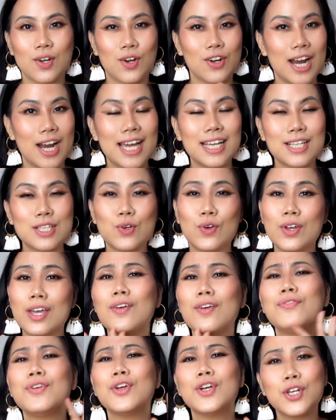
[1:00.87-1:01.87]
Alright, so
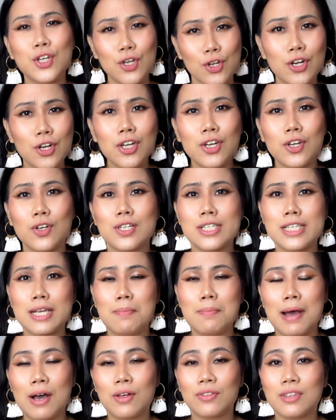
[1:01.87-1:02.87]
if you're curious
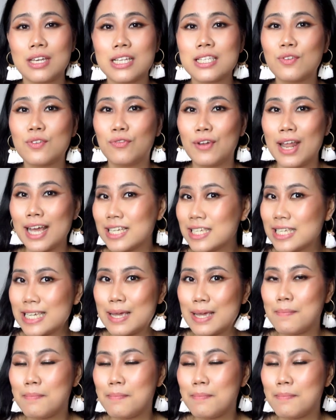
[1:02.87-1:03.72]
about this Flexi